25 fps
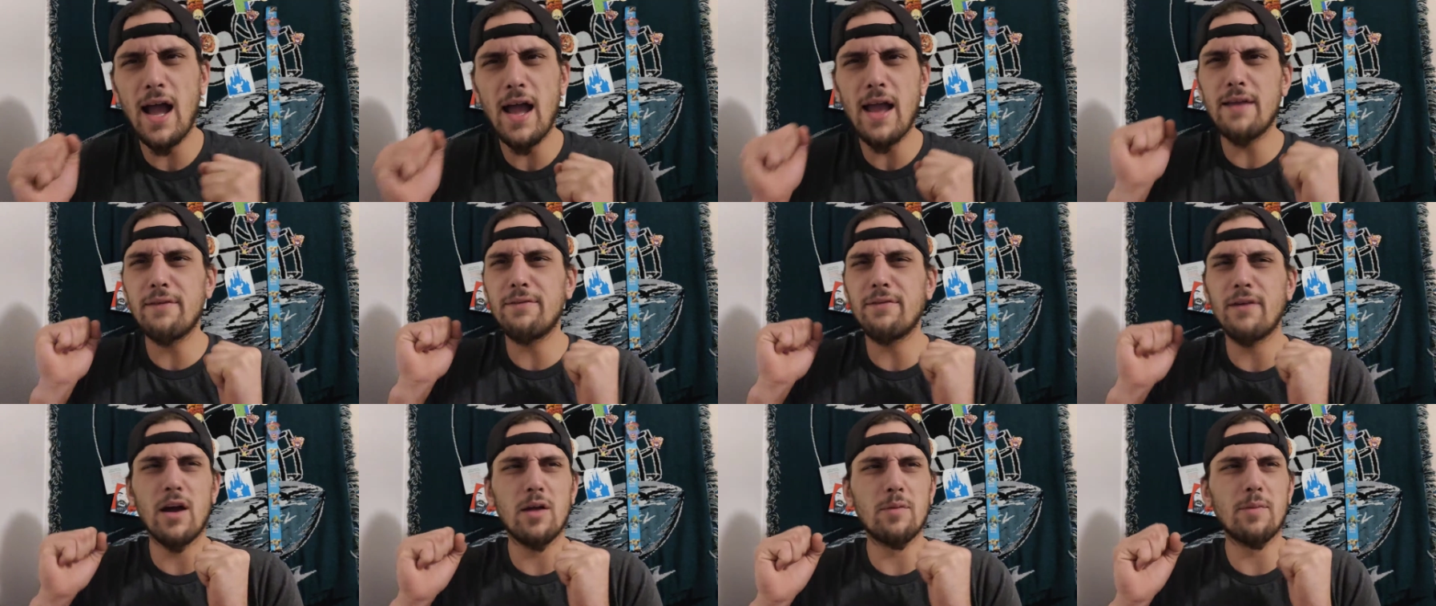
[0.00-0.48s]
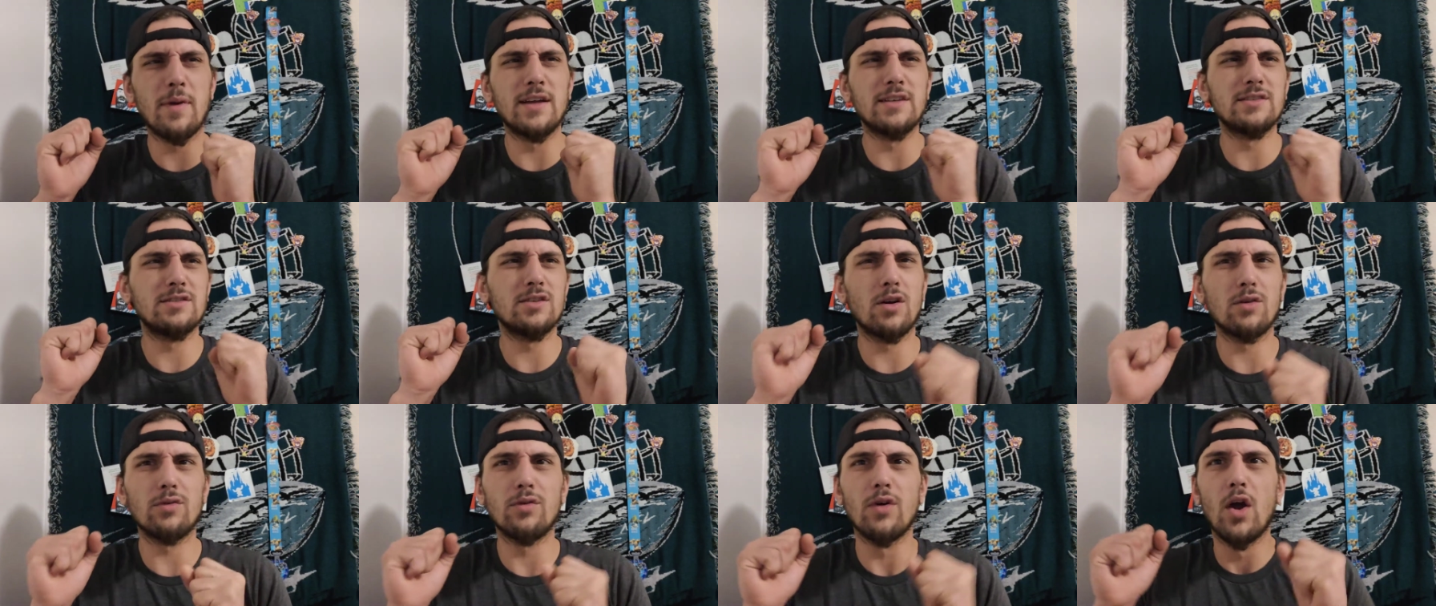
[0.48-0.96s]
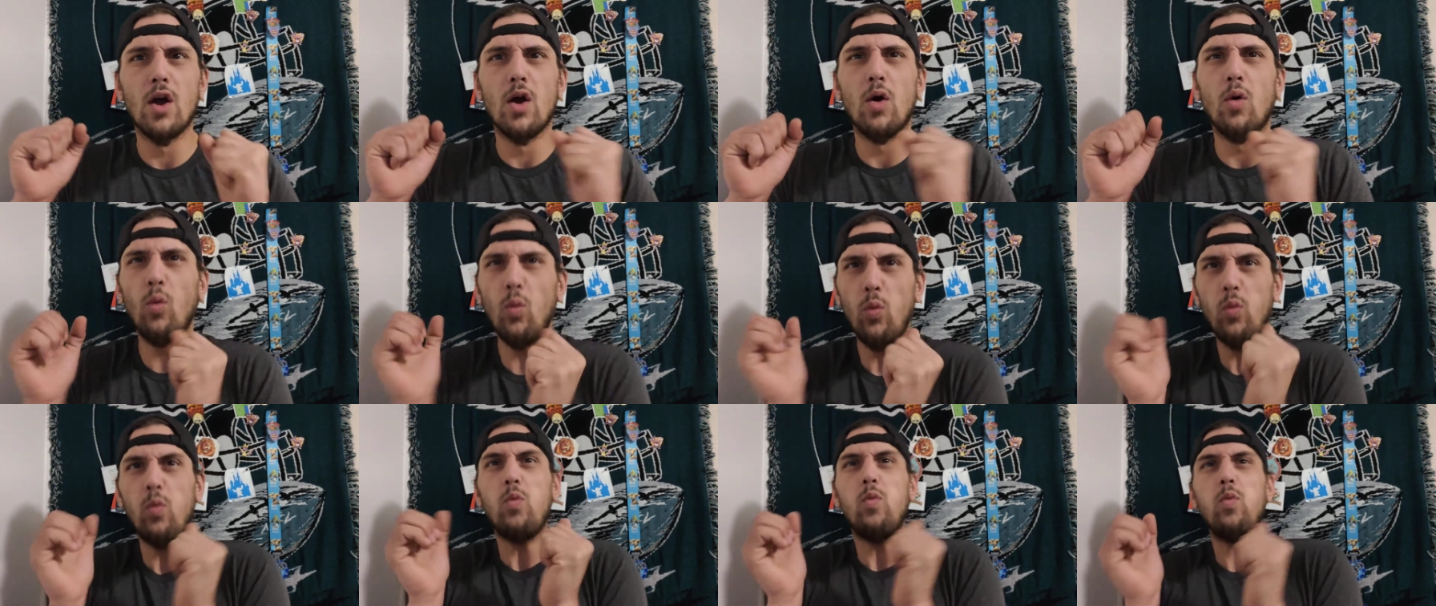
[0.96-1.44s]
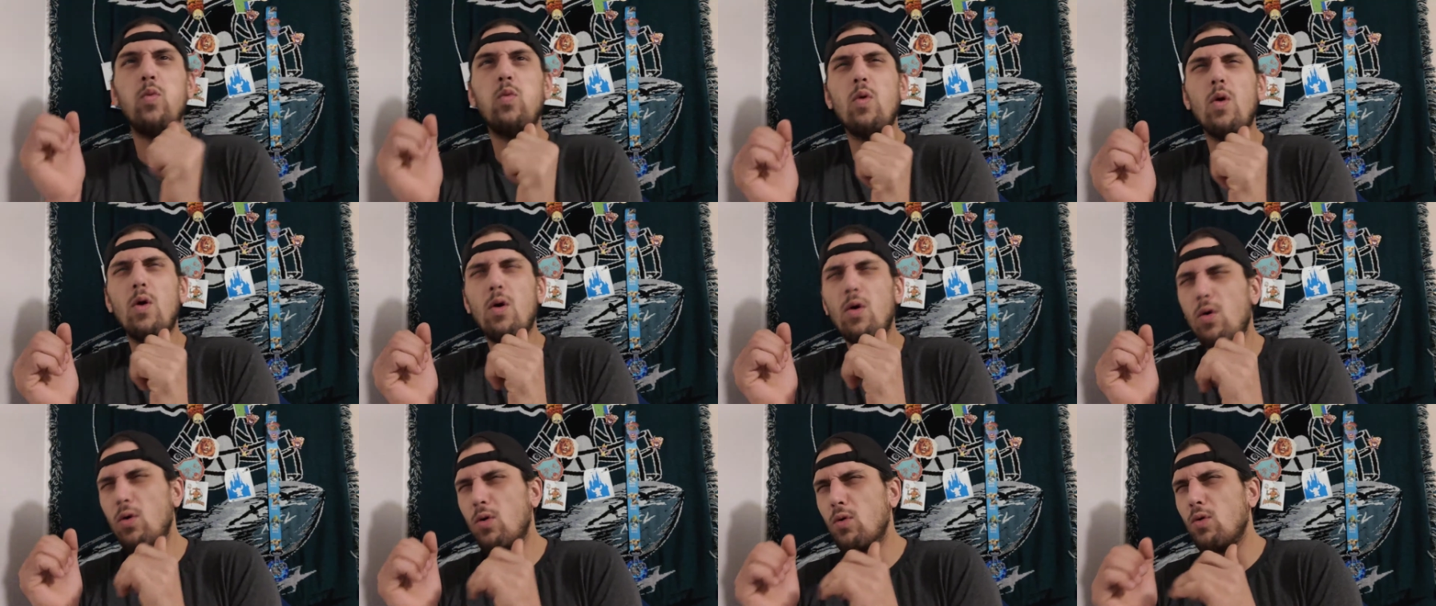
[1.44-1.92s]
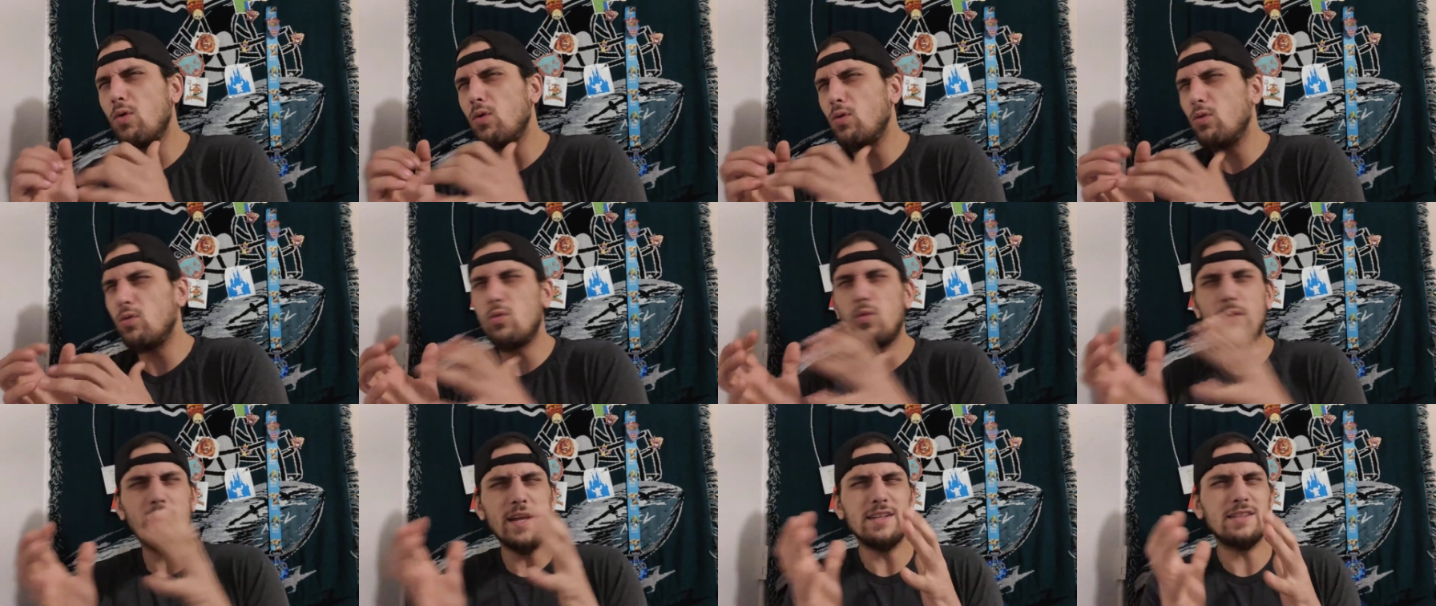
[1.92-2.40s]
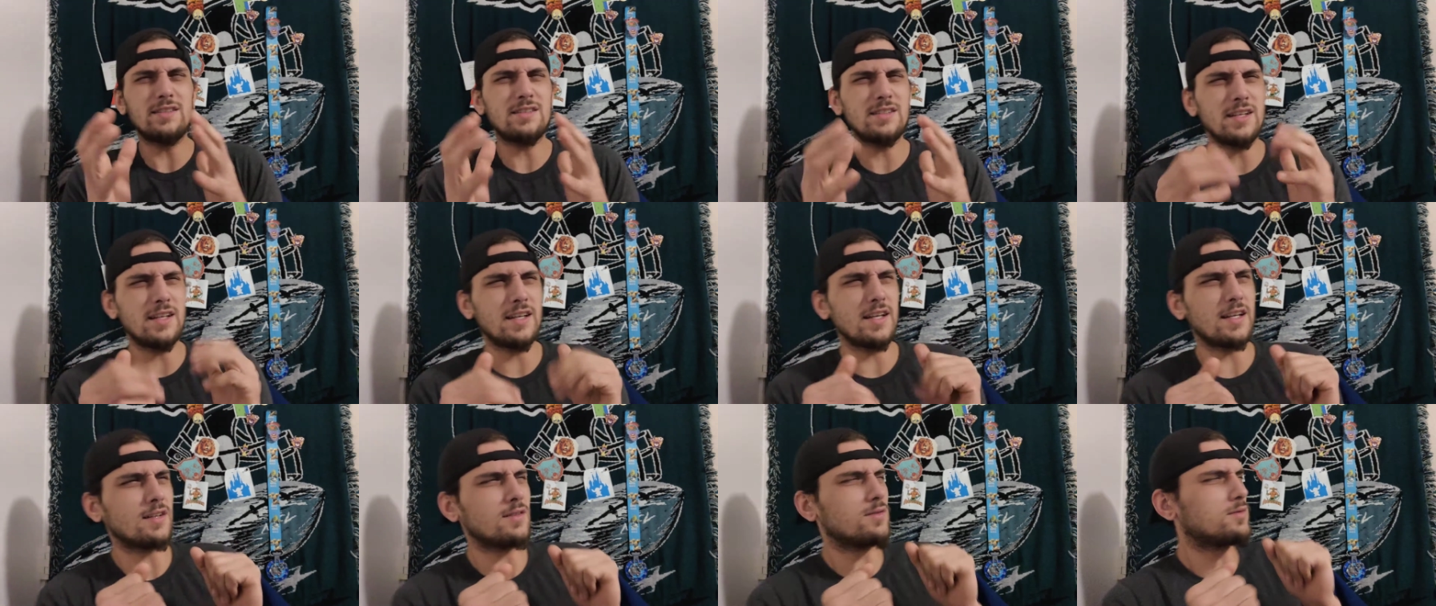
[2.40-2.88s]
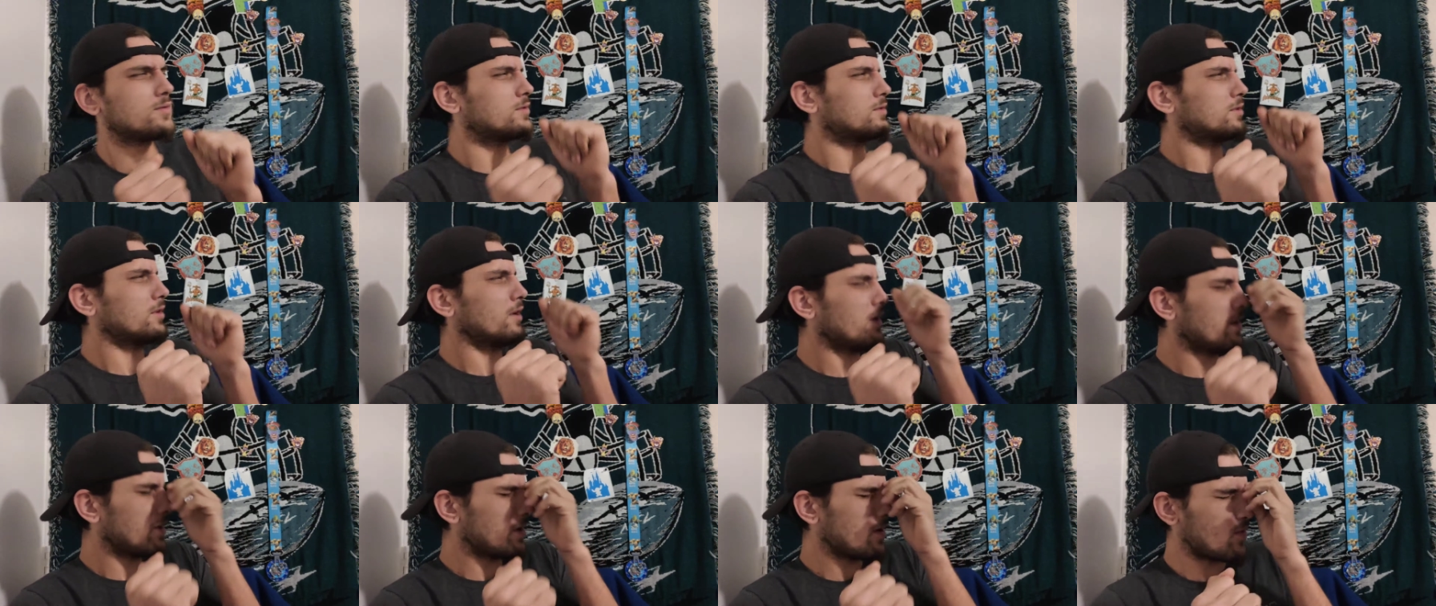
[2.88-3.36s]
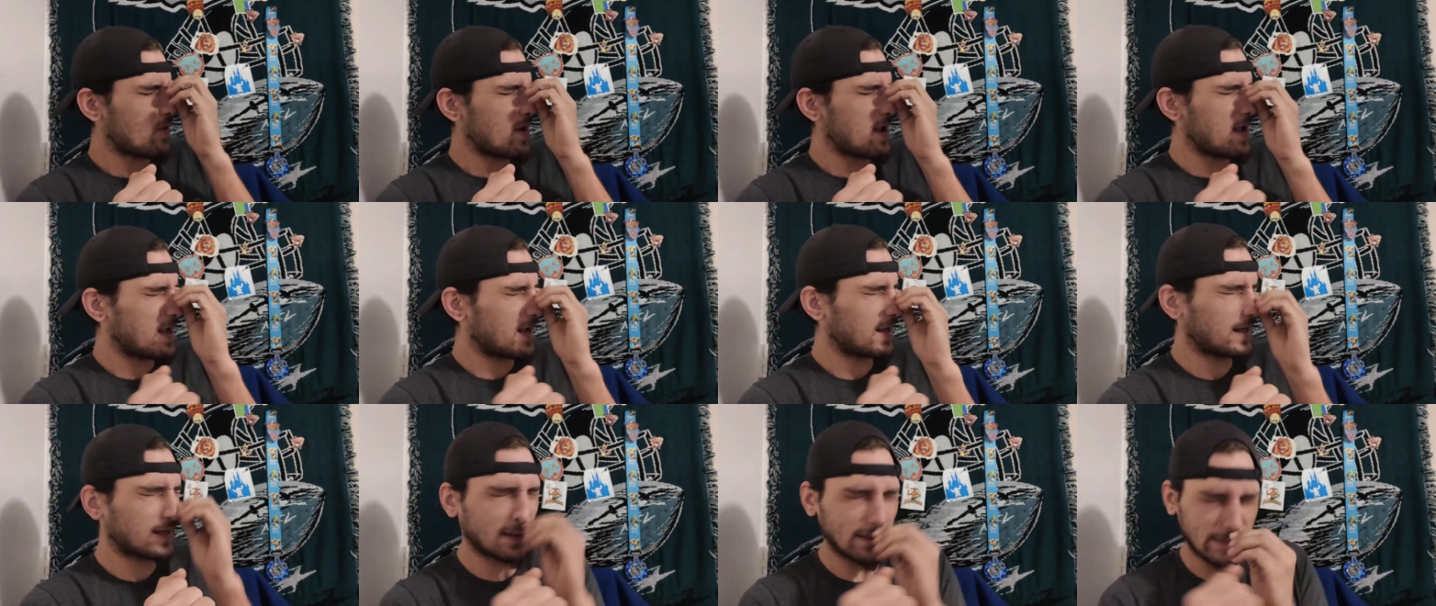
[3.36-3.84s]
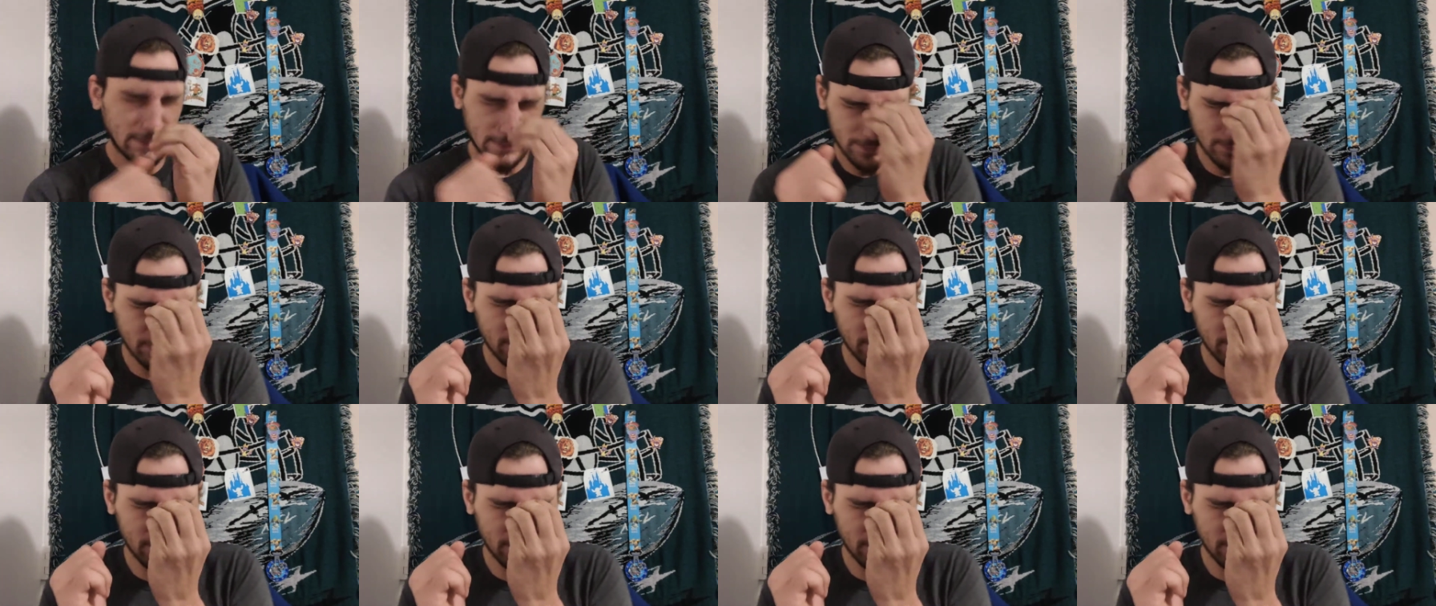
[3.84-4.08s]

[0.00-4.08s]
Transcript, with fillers: I found myself, whoa, wincing and turning away